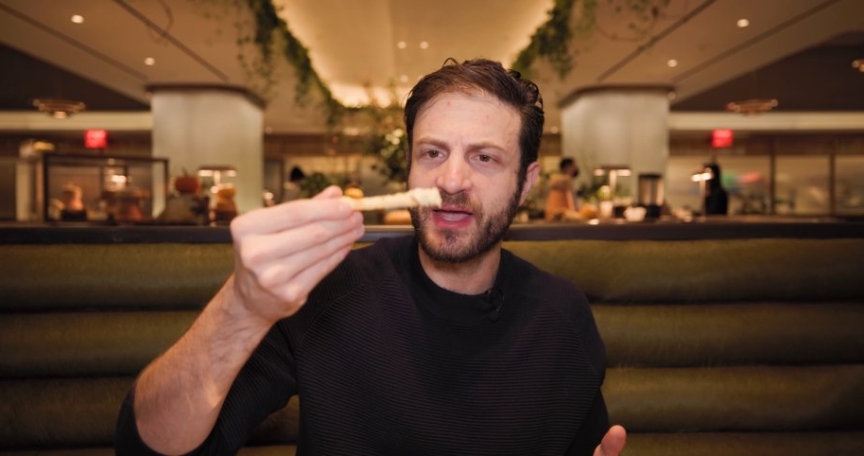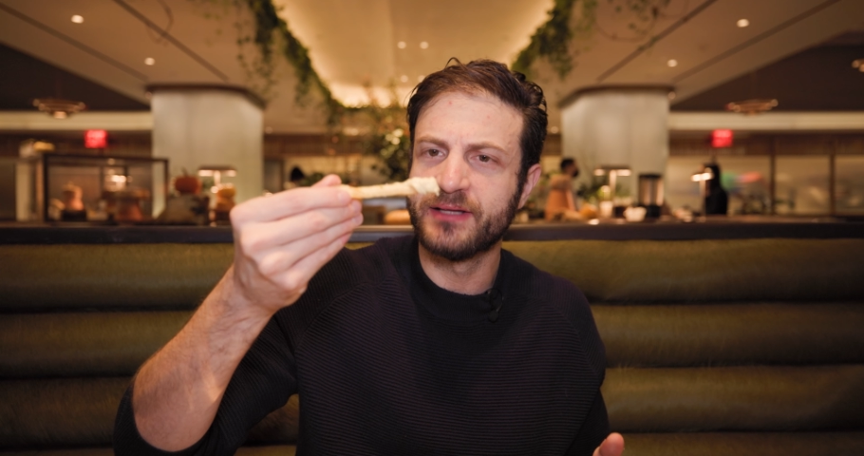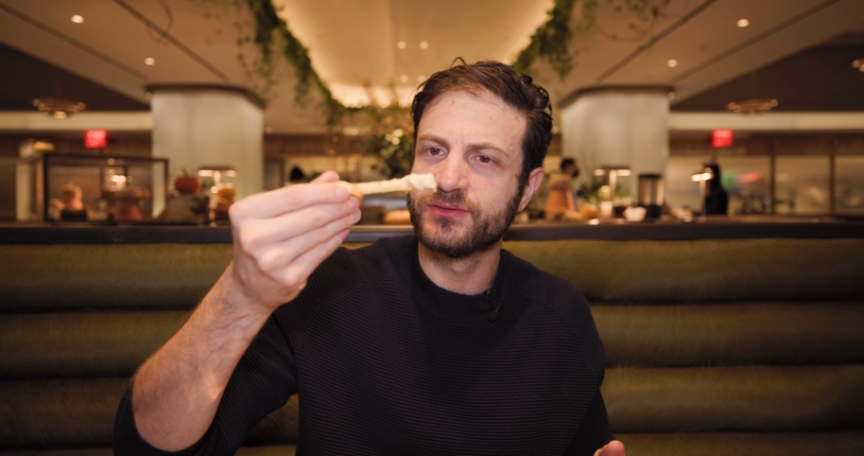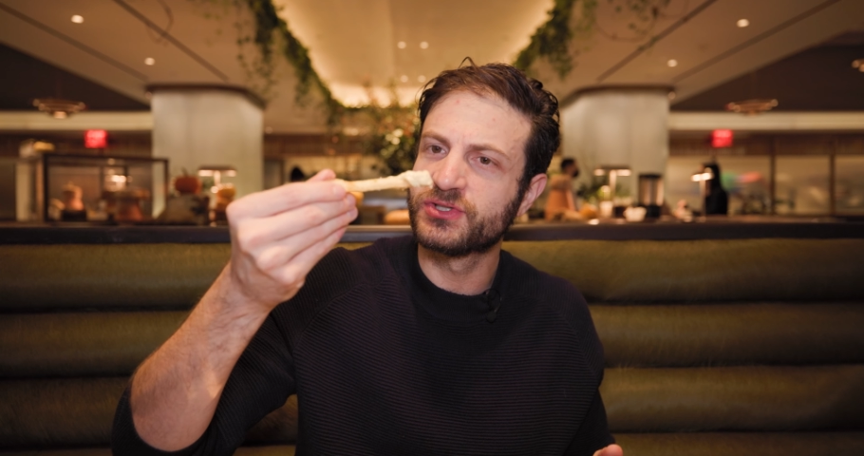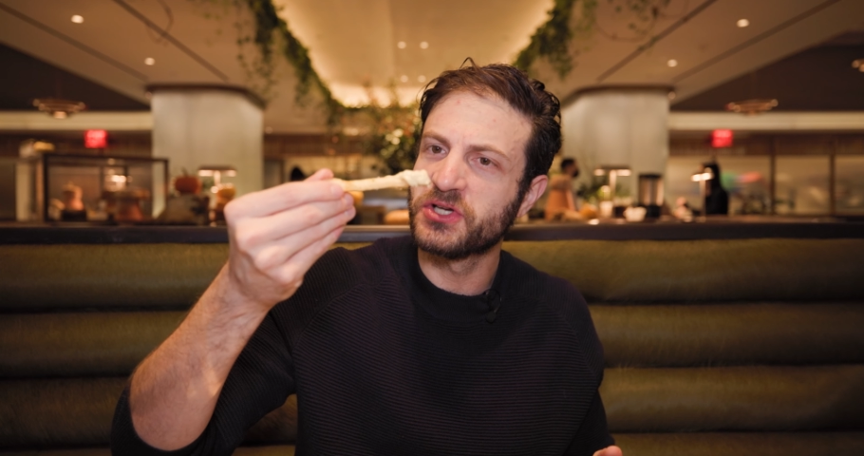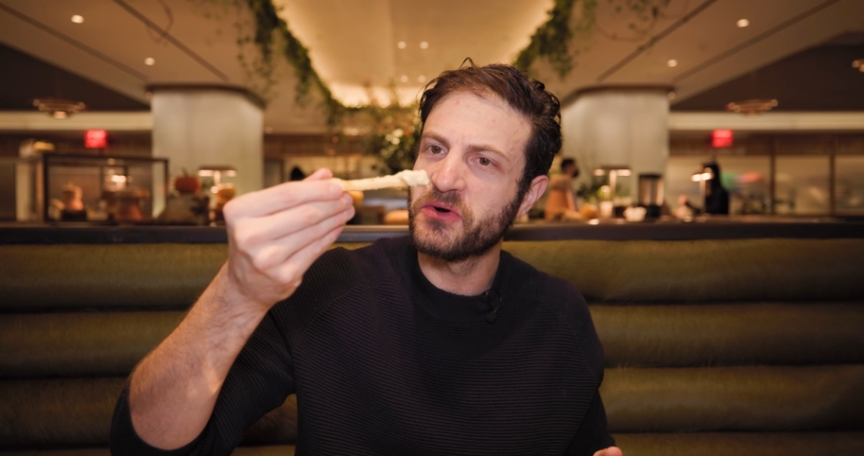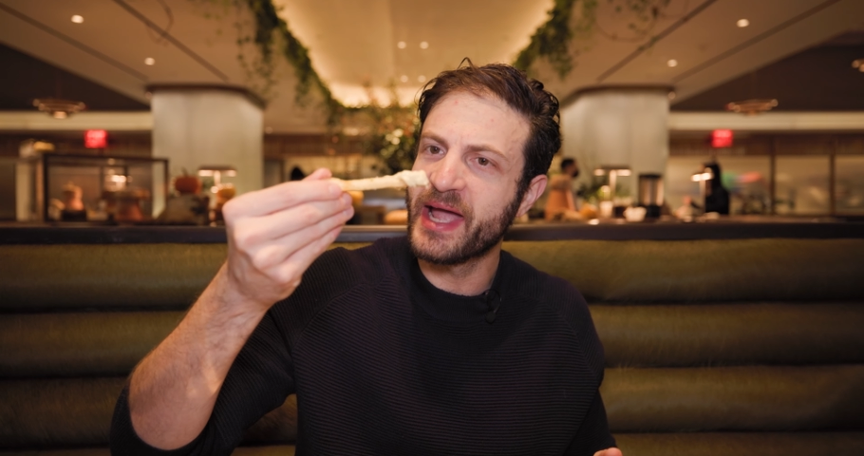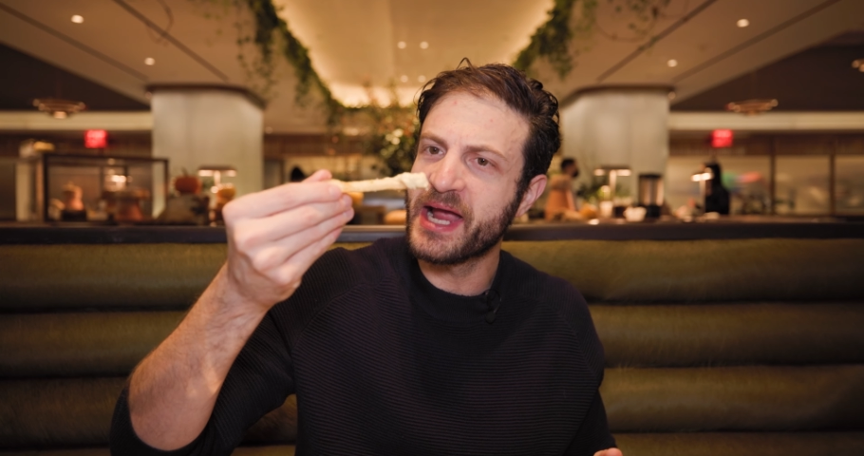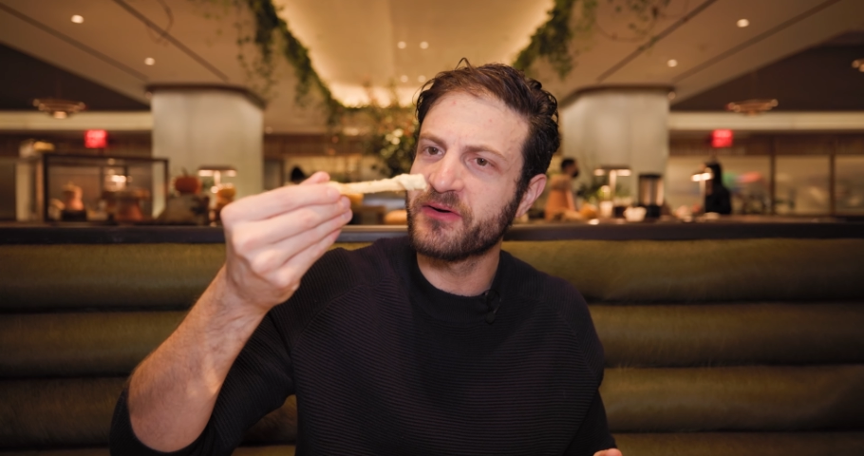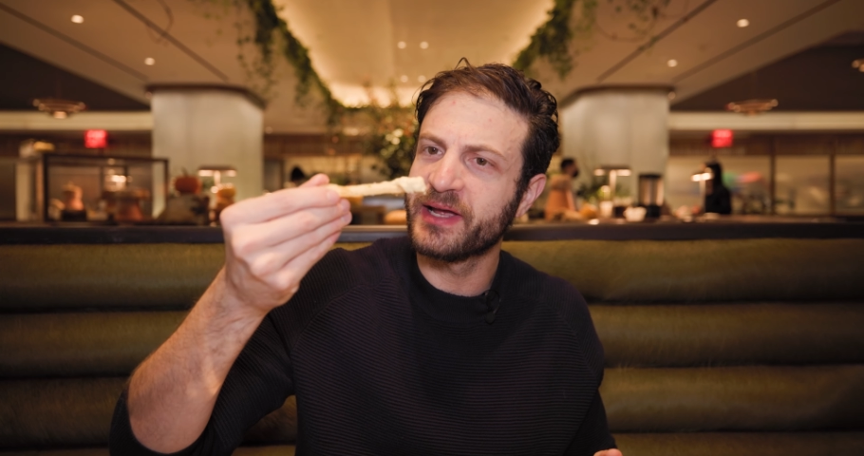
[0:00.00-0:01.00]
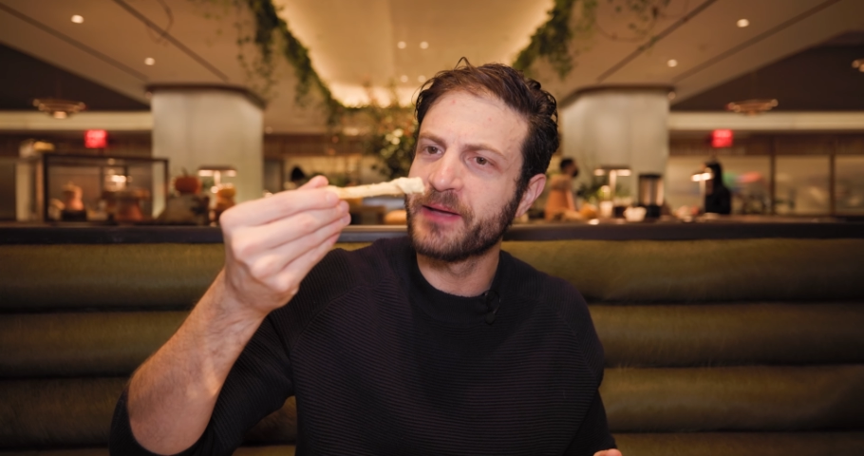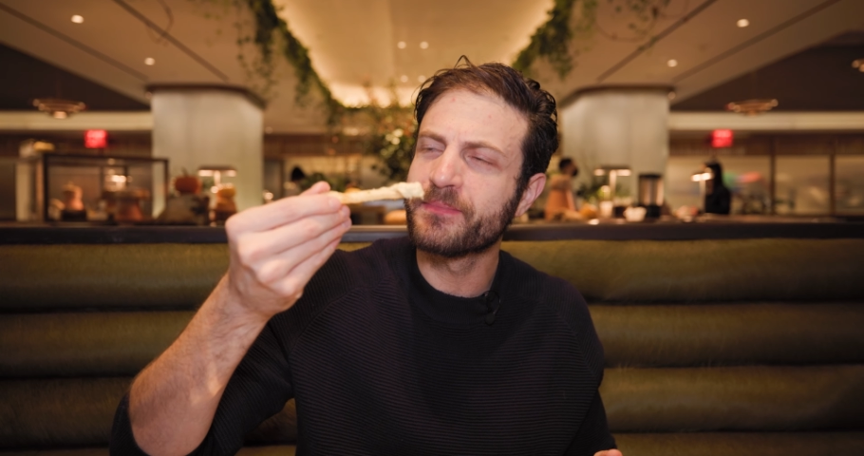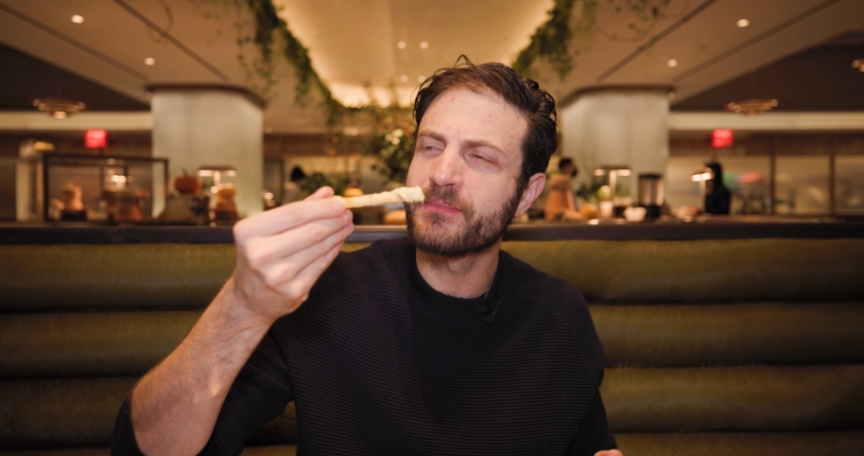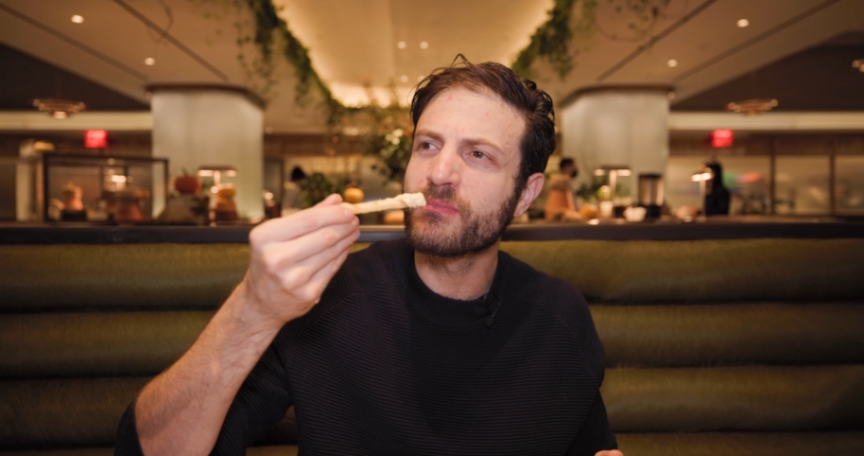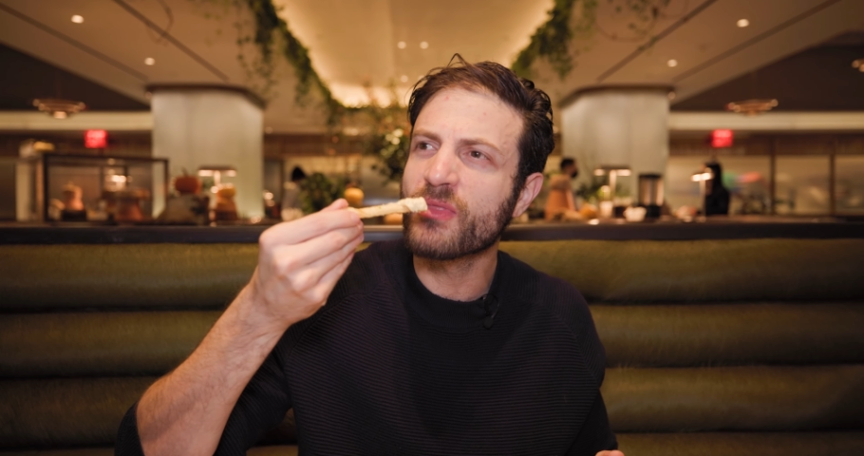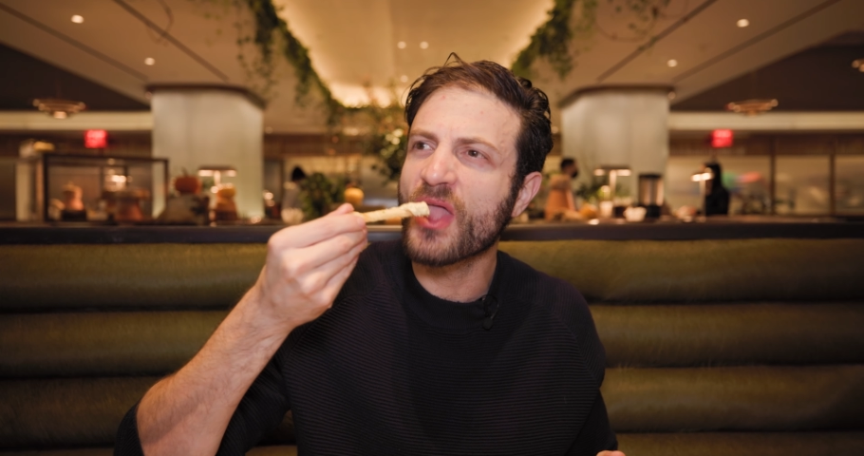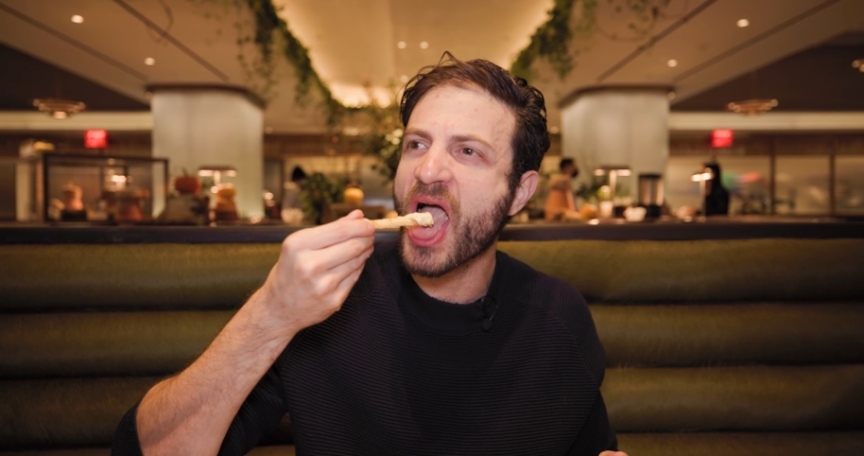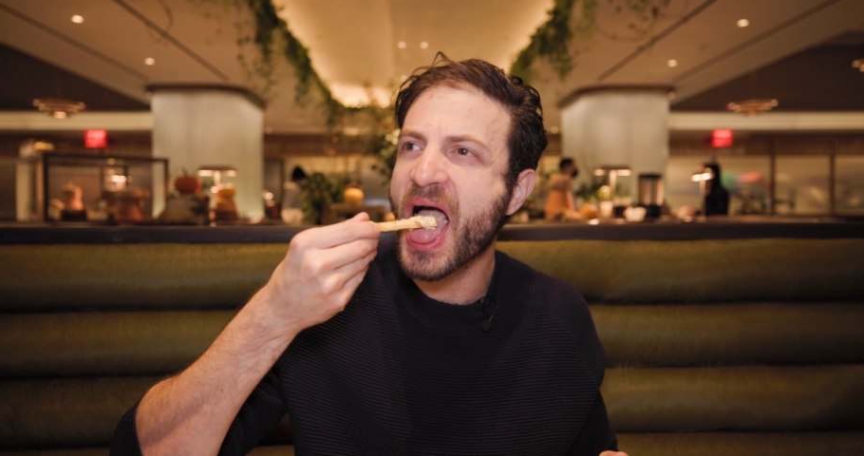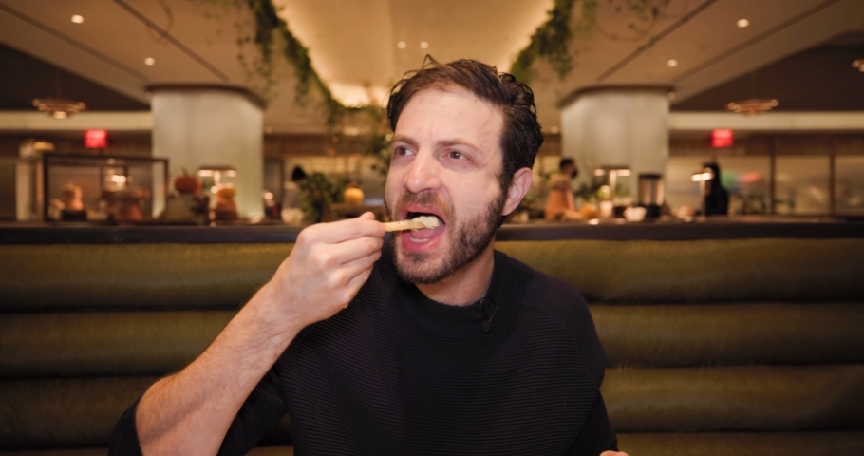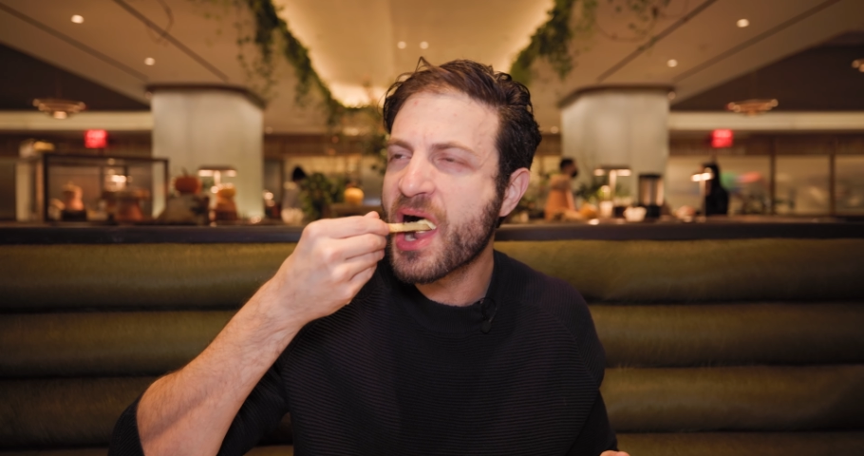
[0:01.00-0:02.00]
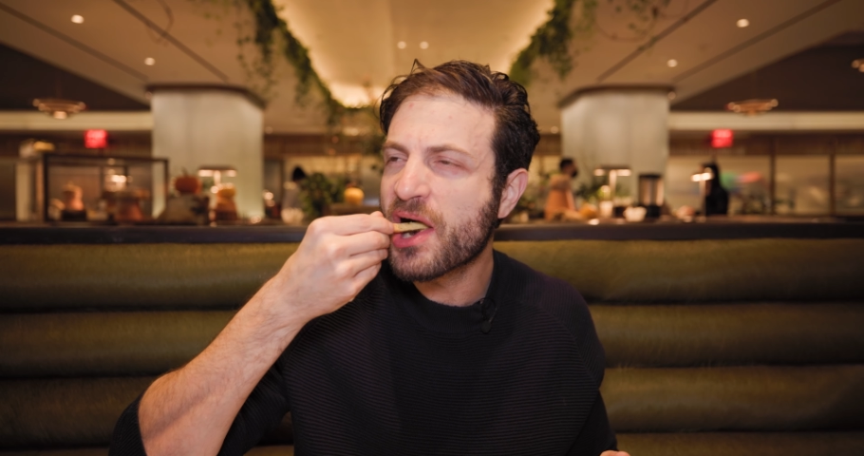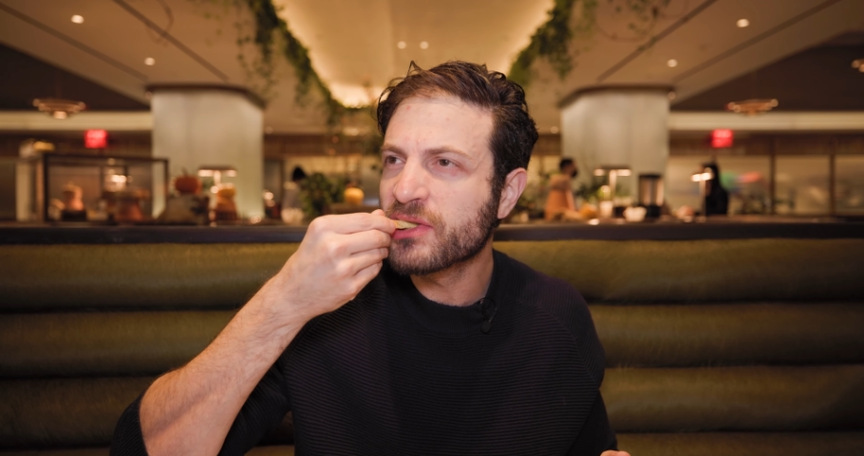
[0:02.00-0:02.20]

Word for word: and so airy. Mmm.